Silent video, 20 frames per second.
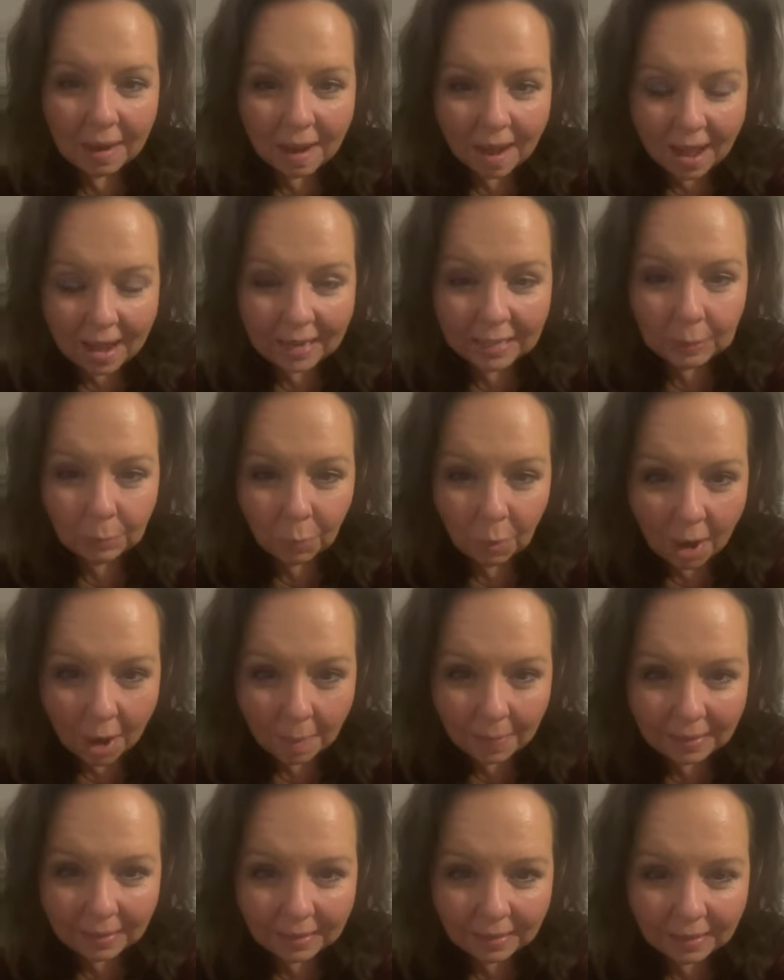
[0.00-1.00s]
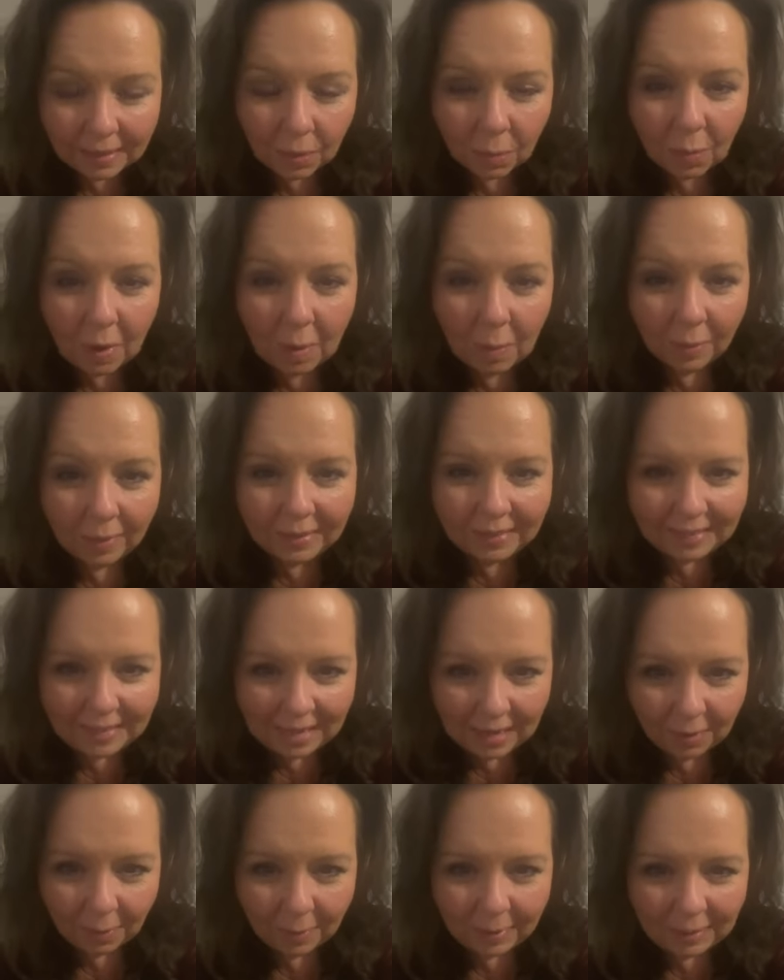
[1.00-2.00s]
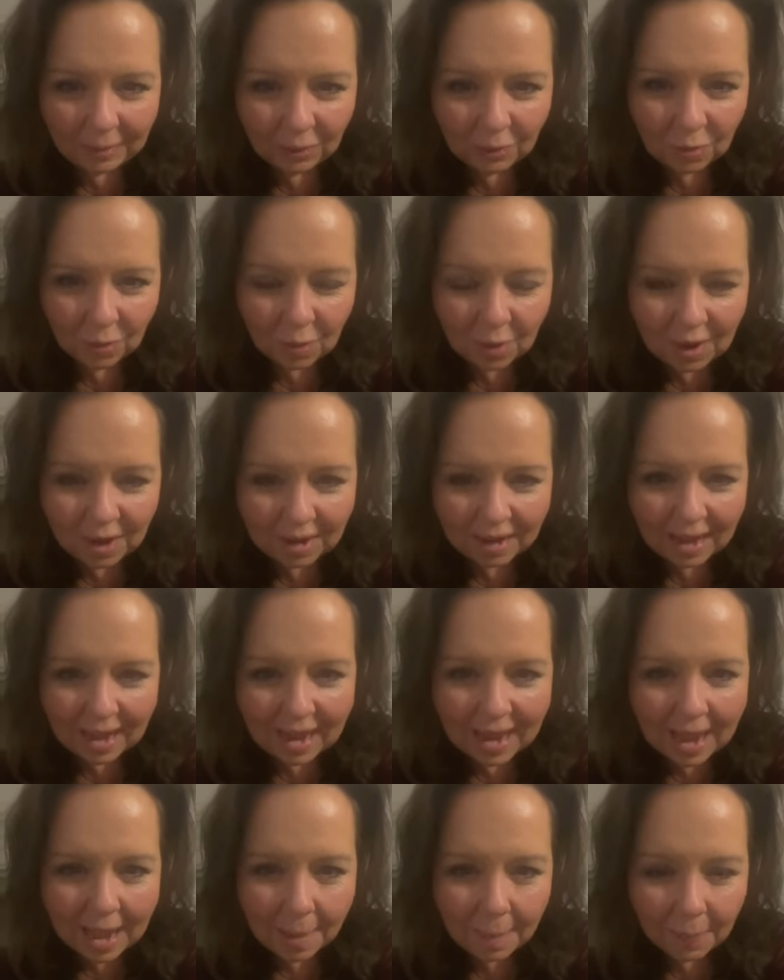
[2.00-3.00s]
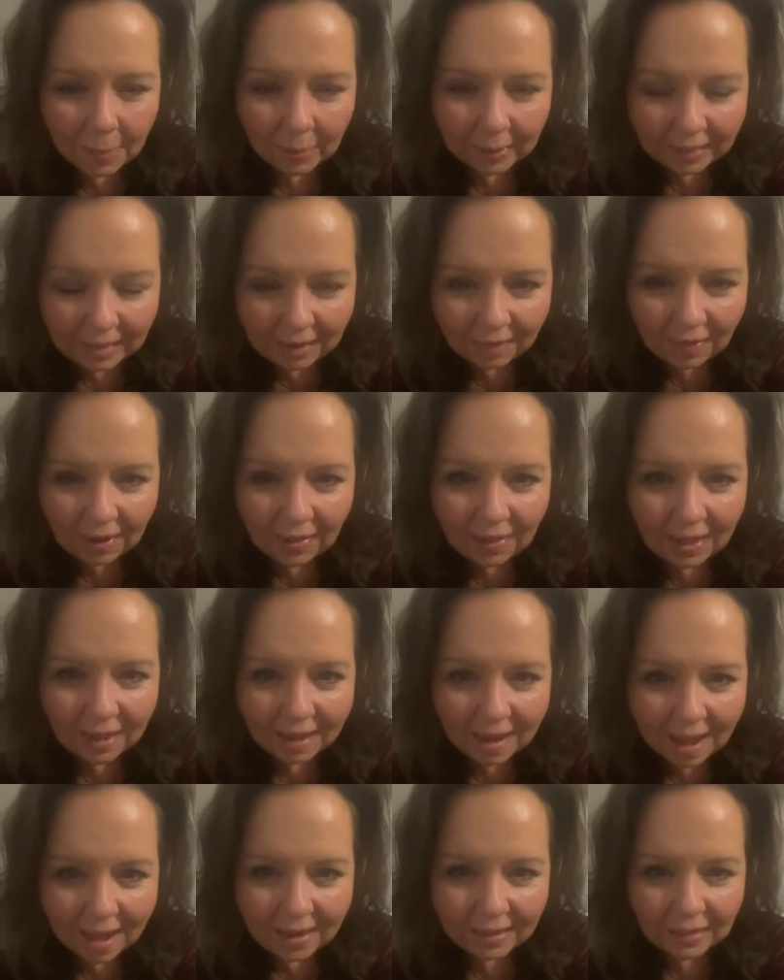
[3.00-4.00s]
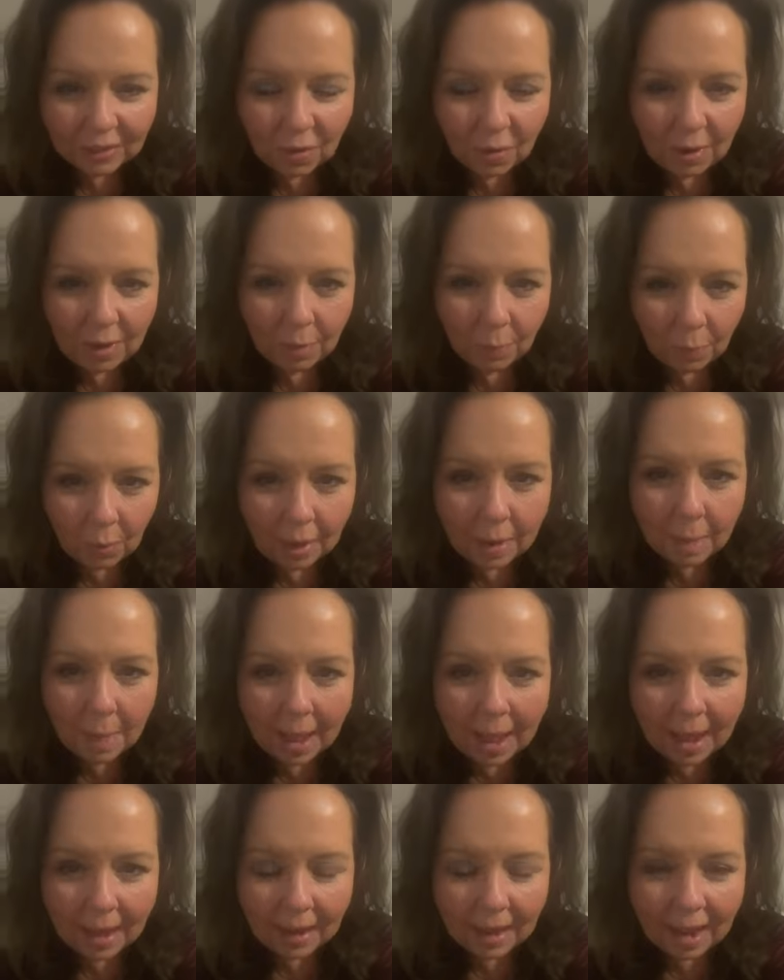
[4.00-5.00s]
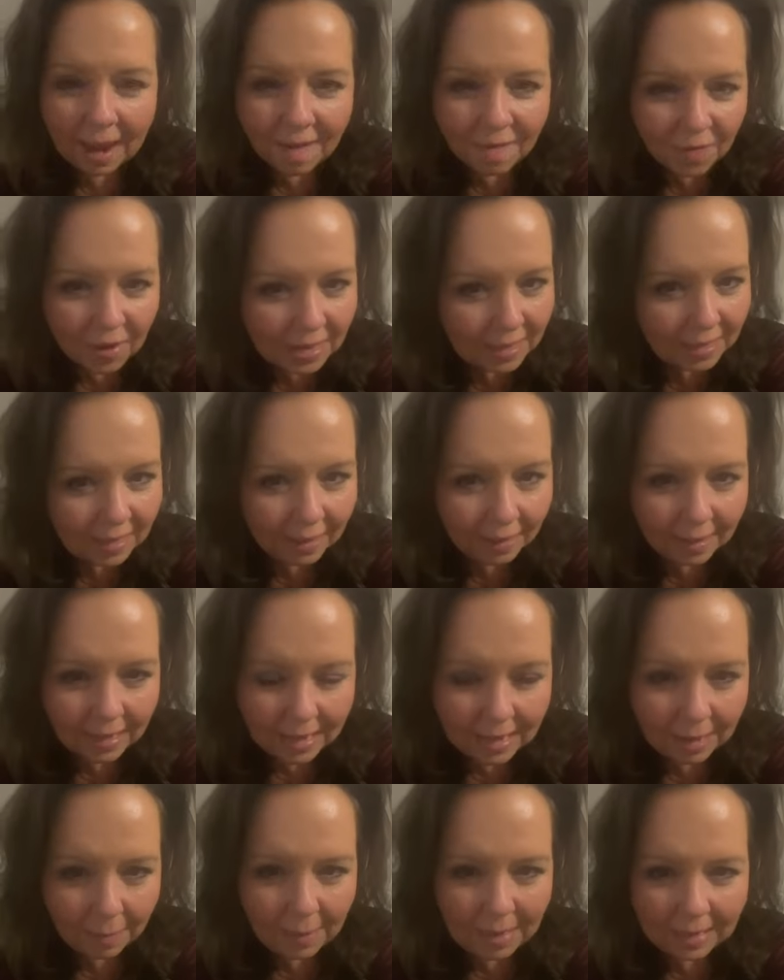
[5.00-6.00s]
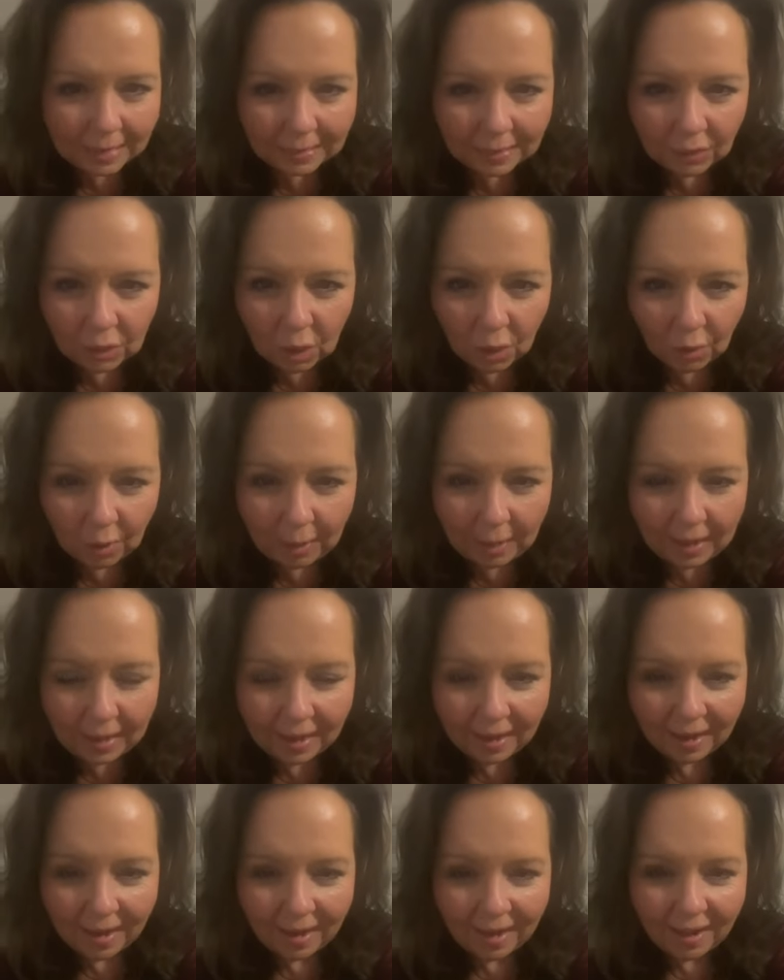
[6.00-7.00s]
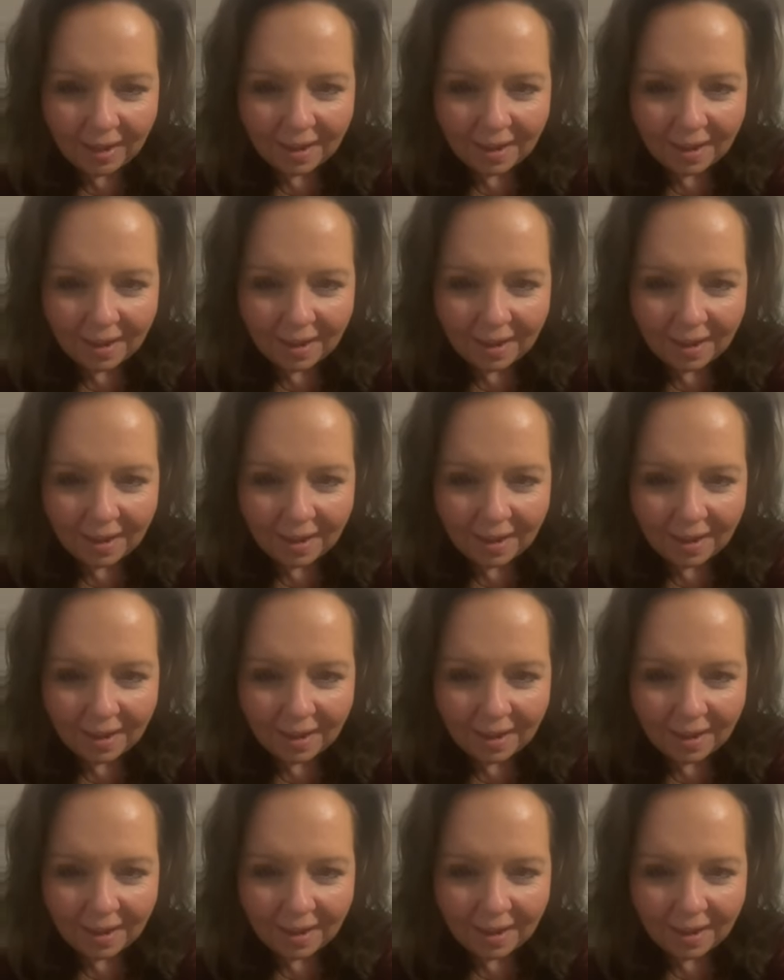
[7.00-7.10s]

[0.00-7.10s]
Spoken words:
But God has promised we will see it restored. And I'm believing that God is going to bring back everything the enemy has stolen.